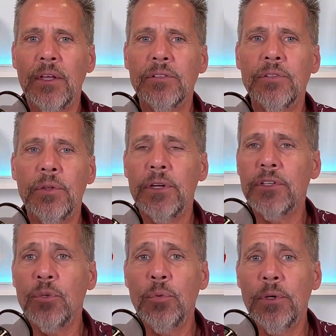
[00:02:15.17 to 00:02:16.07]
So then I
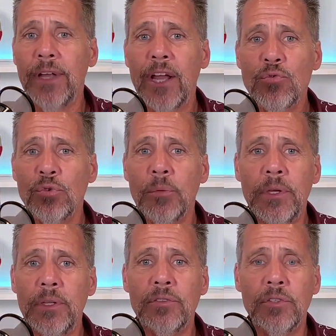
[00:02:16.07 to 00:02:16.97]
say, "Well, natural
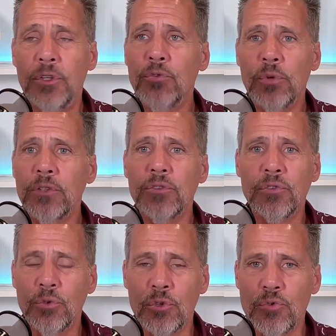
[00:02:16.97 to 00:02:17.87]
means no drugs or
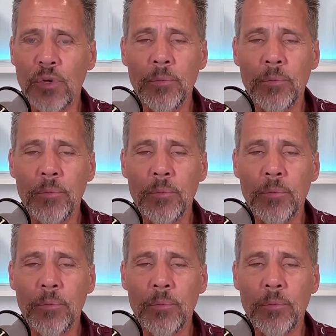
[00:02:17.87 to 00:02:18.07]
surgery.